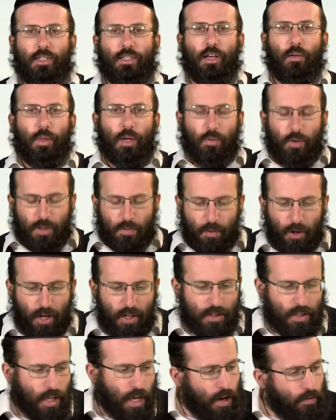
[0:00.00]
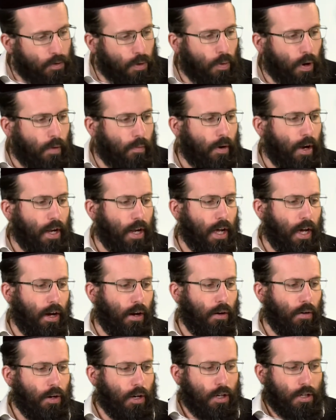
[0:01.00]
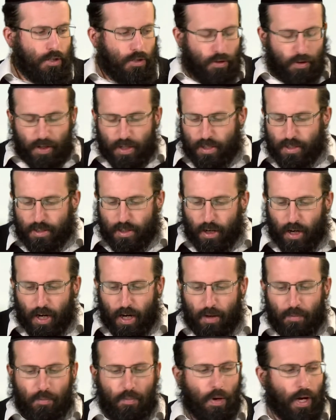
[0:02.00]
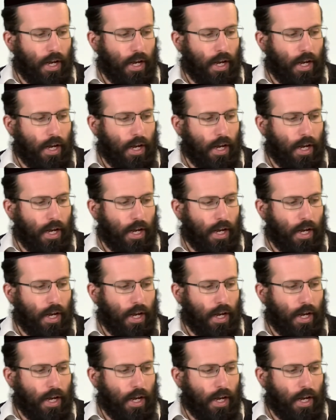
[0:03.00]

something which personally everyone right now during this time,